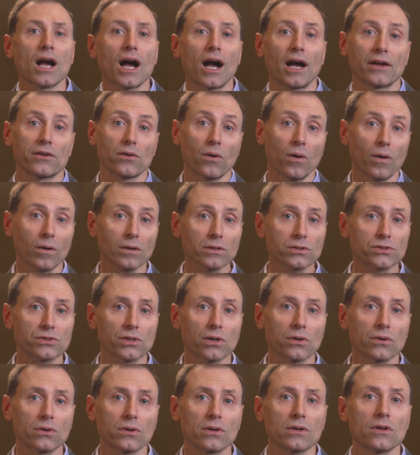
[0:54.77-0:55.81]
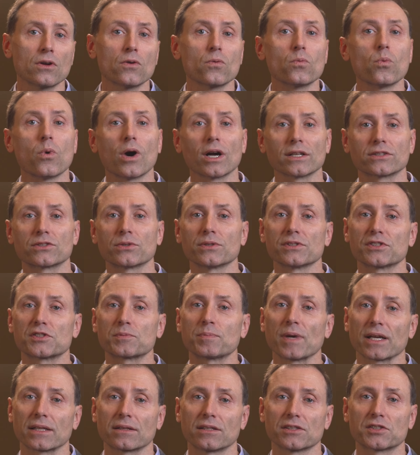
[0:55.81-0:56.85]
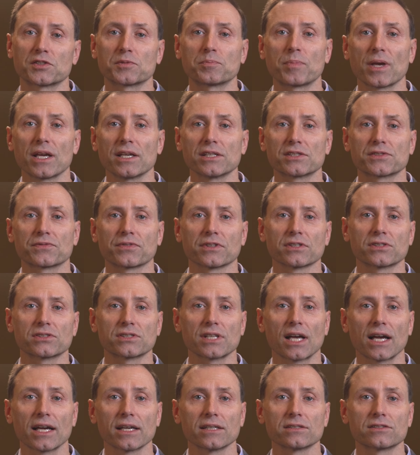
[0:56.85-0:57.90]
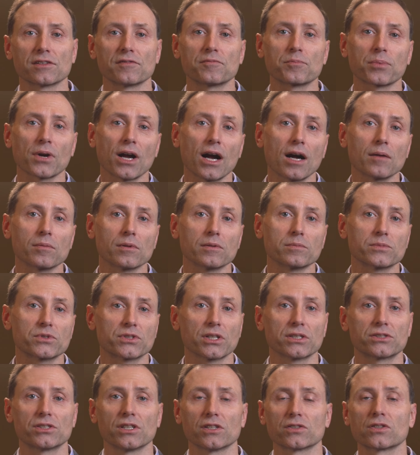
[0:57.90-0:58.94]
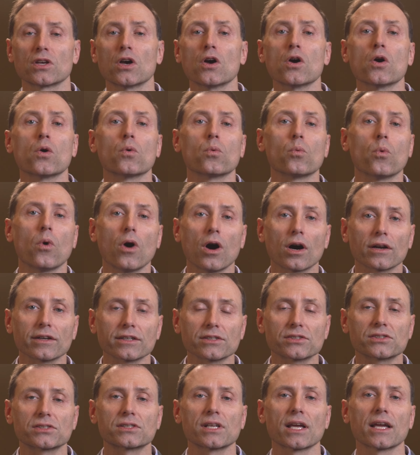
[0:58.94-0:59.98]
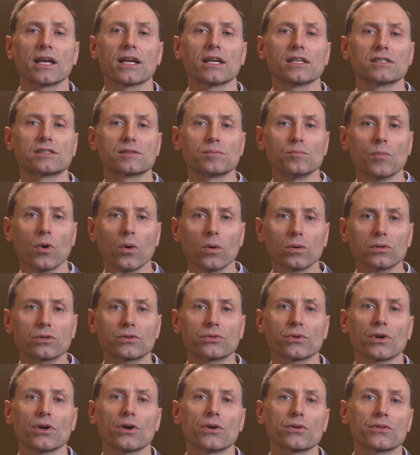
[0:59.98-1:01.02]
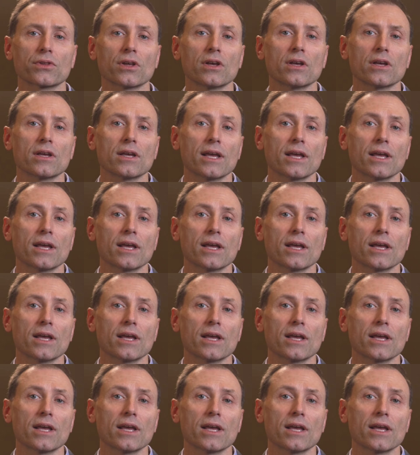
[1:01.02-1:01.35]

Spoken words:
I'd also want to inspect the space for signs of problems such as water stains, mold growth,